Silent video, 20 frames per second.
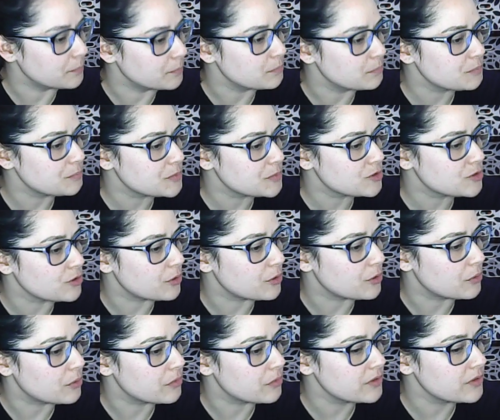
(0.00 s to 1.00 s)

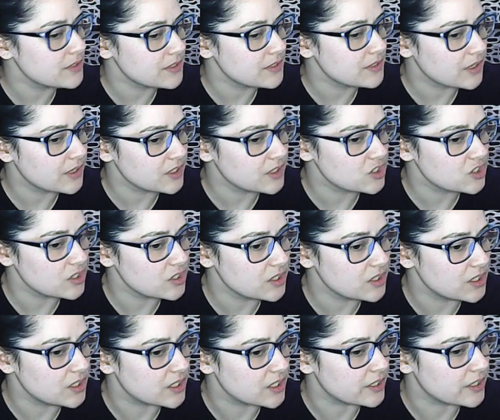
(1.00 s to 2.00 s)
So this section
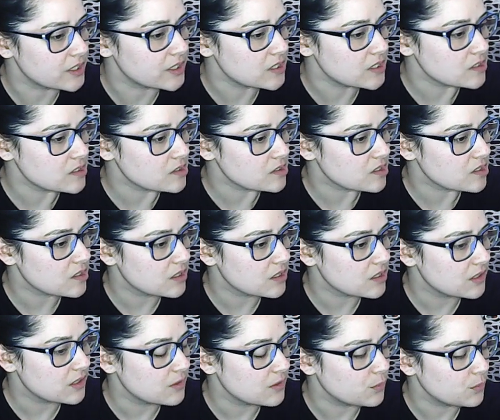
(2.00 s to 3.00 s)
here
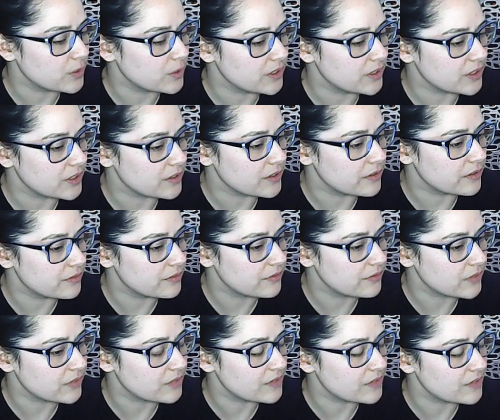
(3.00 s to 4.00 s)
would give,
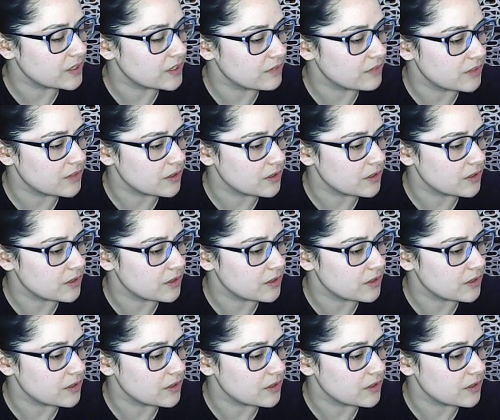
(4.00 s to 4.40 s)
if any of the